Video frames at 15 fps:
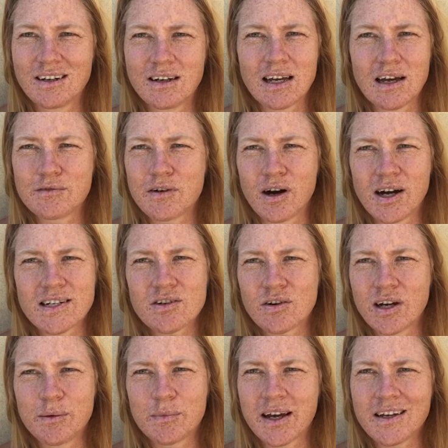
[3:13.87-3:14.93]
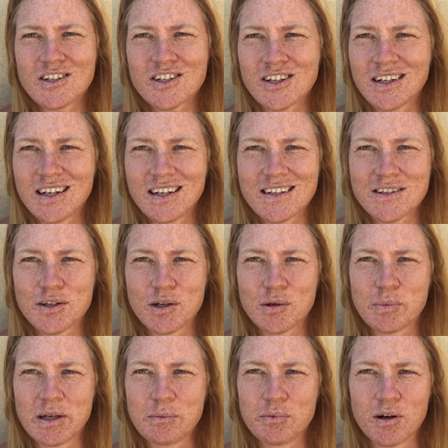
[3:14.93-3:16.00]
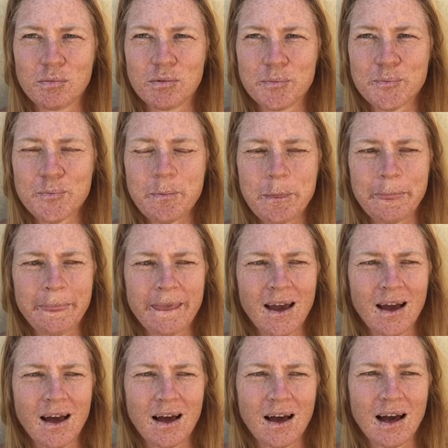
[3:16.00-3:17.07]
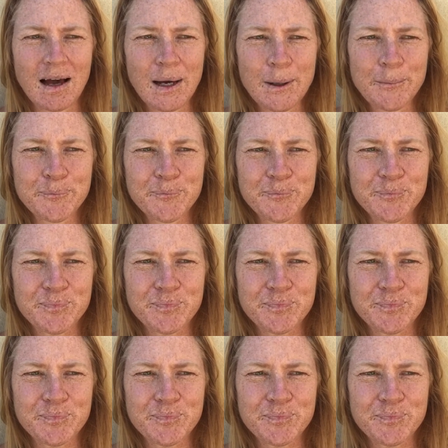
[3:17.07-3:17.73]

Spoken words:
have ice cream occasionally. It's not a big problem. It's